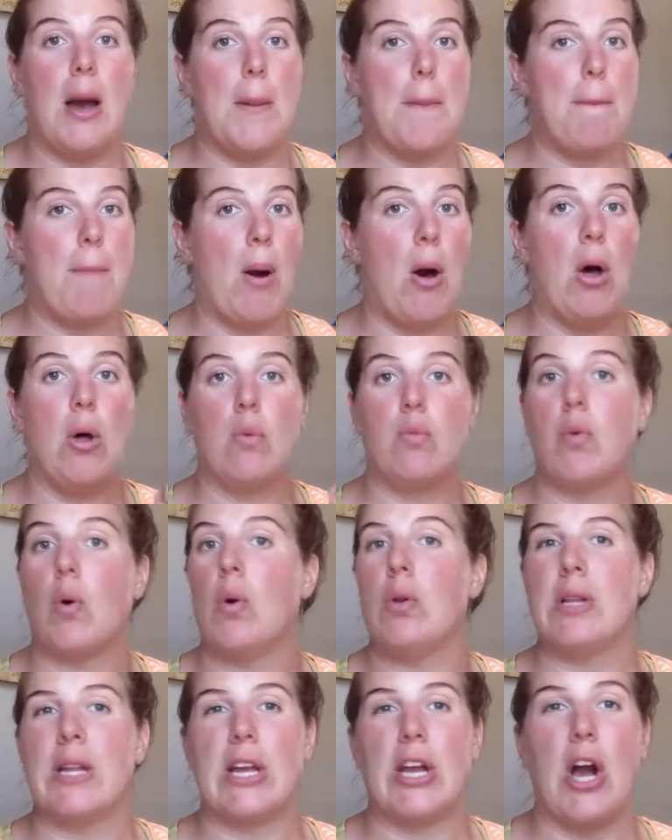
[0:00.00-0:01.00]
ball
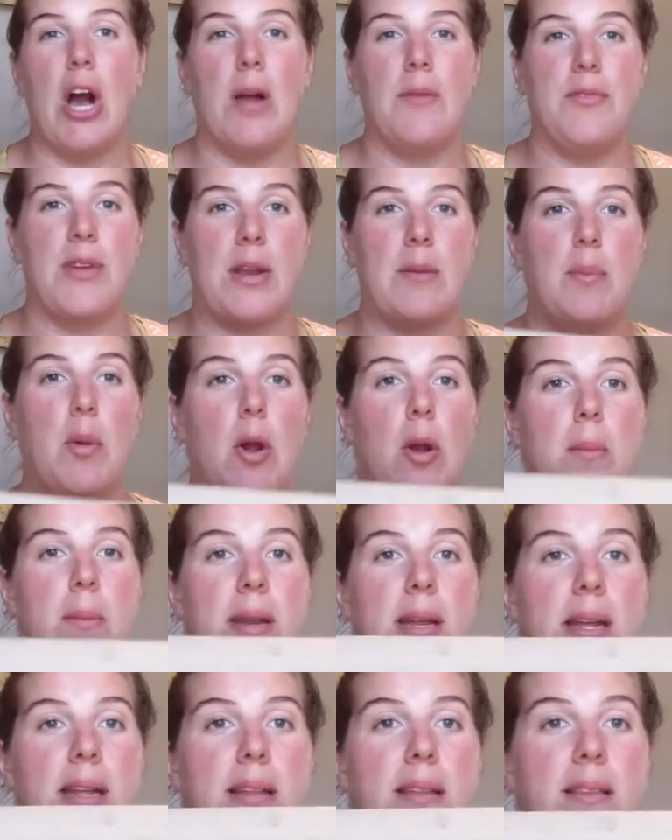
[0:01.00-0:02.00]
rolling object
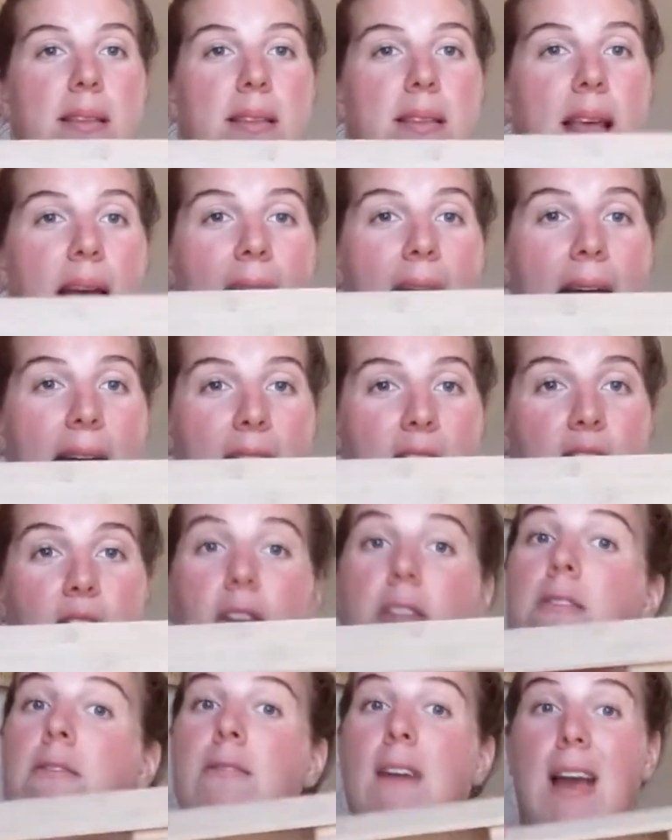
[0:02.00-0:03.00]
permanence, and you
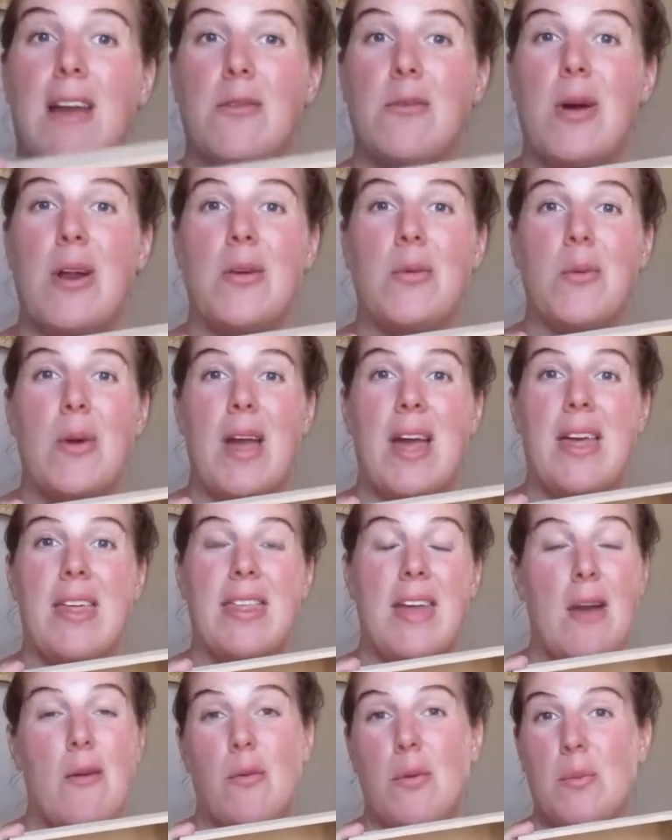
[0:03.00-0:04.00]
can find one
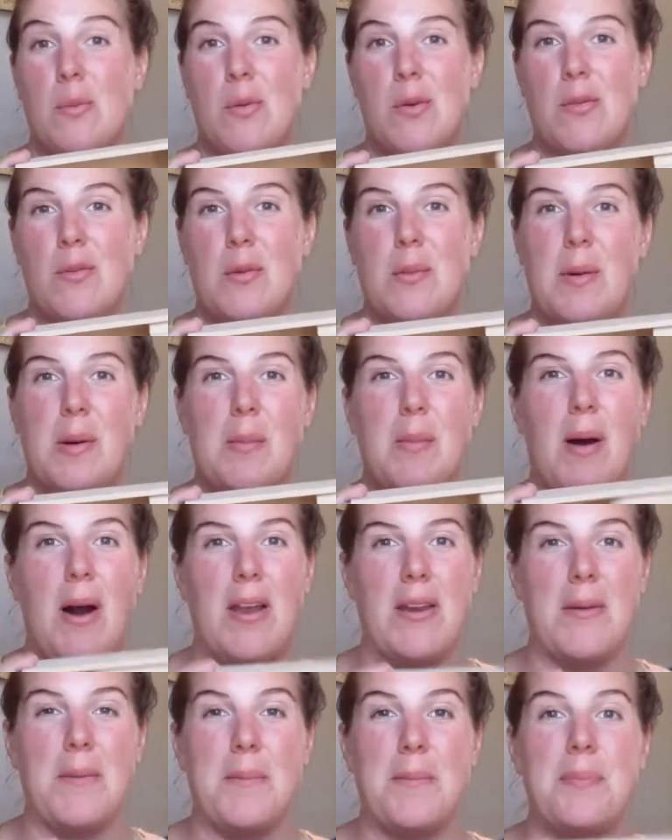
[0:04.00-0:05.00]
with a removable
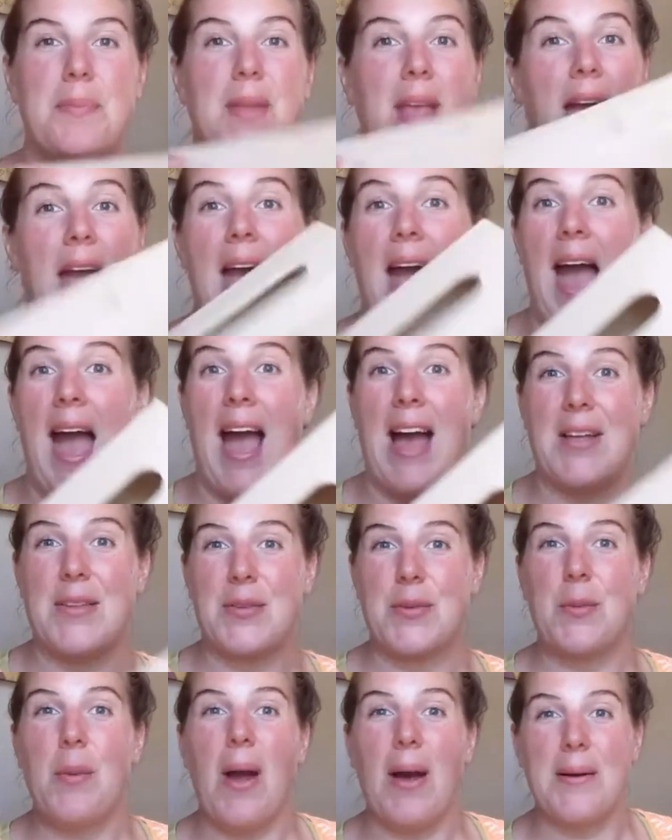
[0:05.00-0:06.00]
bottom
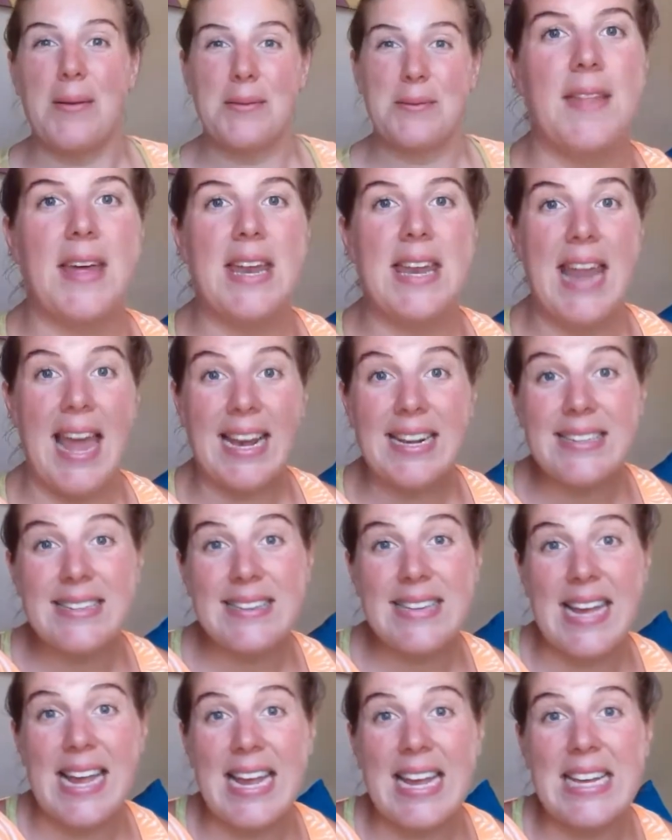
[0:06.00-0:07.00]
as well. The next
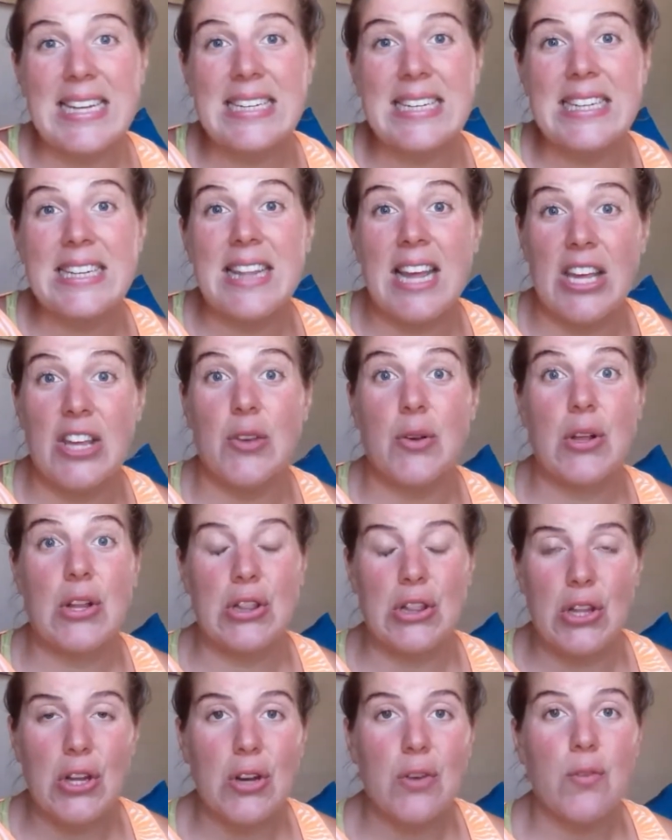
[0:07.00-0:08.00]
thing that you
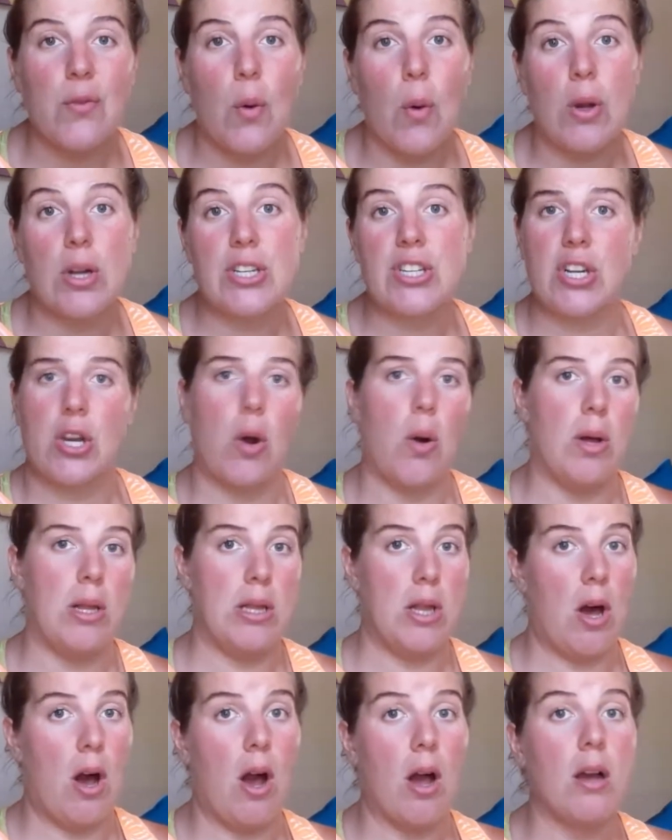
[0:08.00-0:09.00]
can look for to go
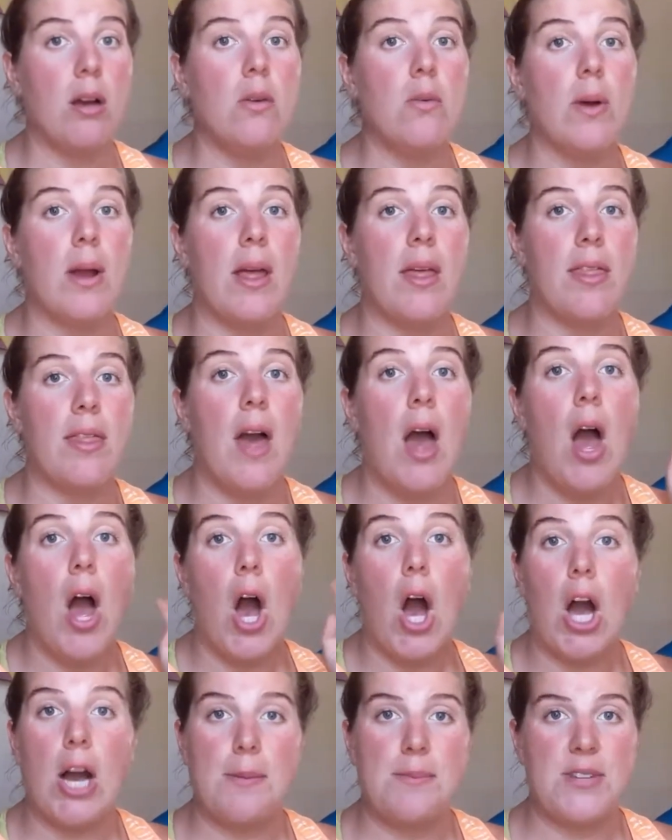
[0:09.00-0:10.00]
along with
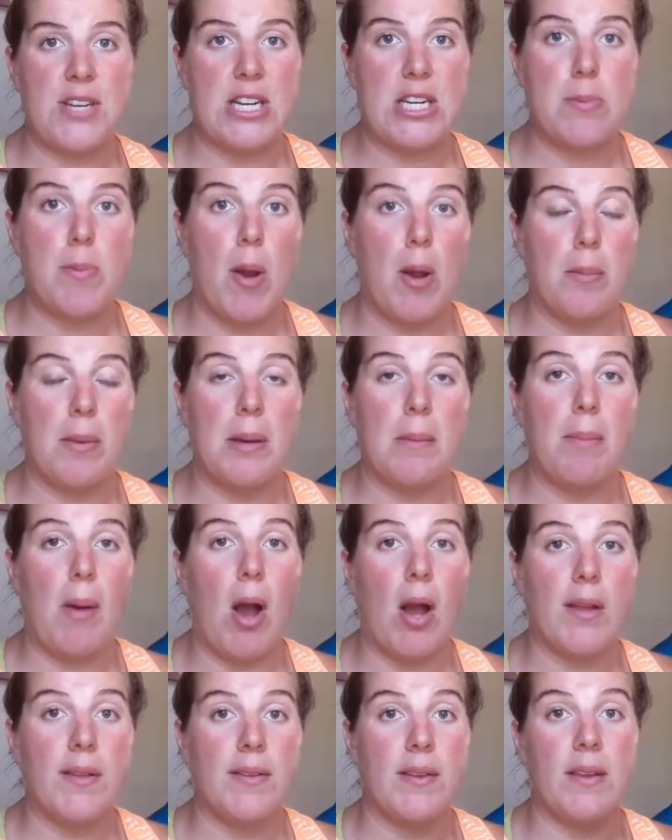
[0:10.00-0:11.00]
object permanent
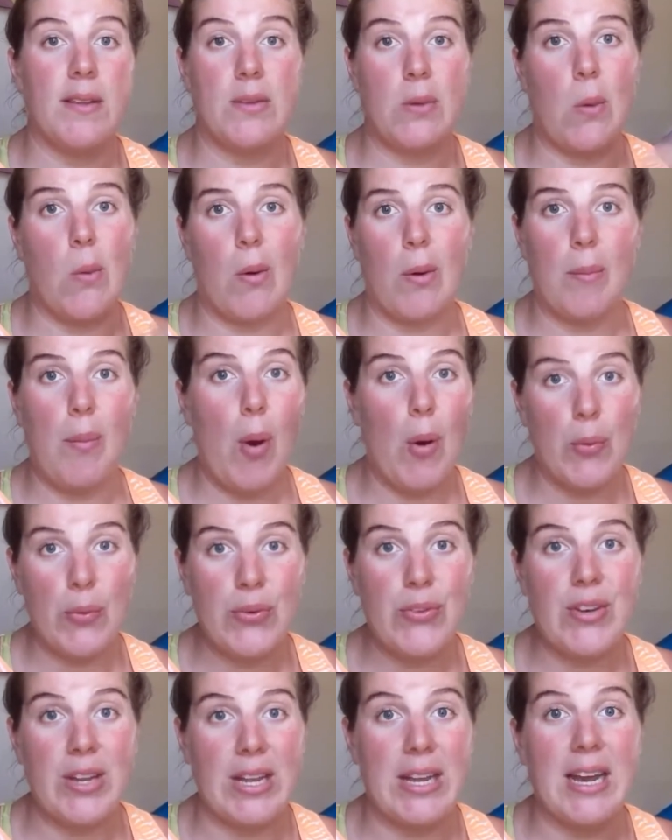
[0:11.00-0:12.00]
boxes or
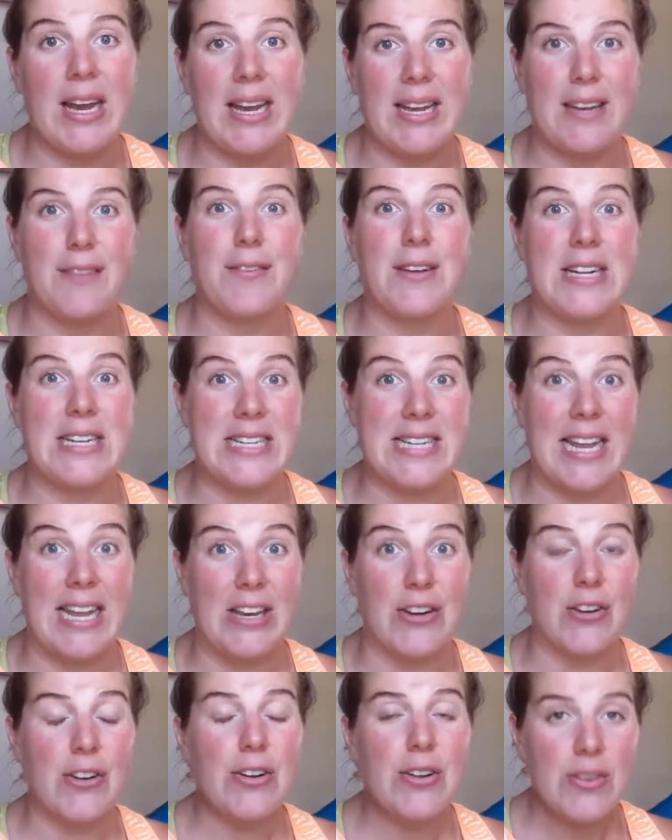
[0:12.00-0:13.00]
posting kind of
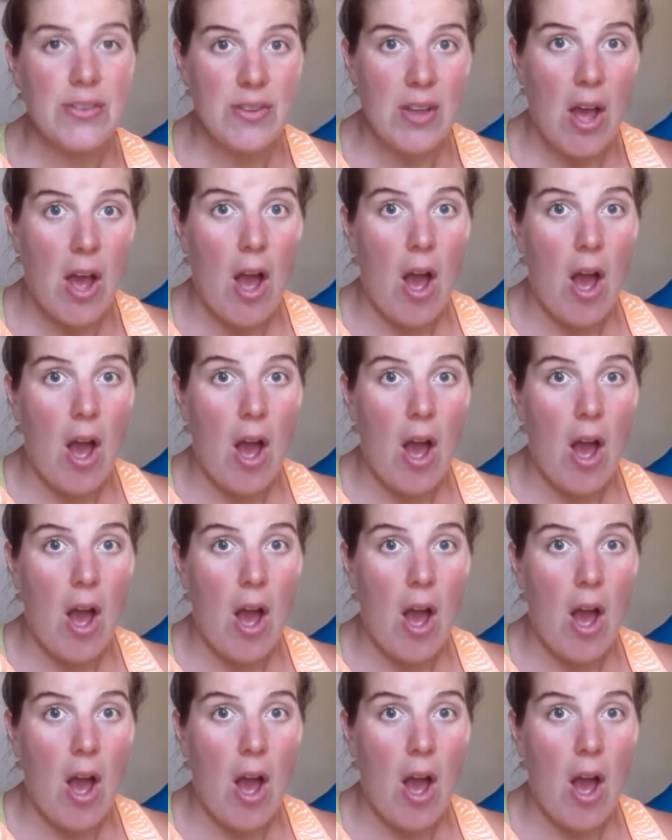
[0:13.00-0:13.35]
containers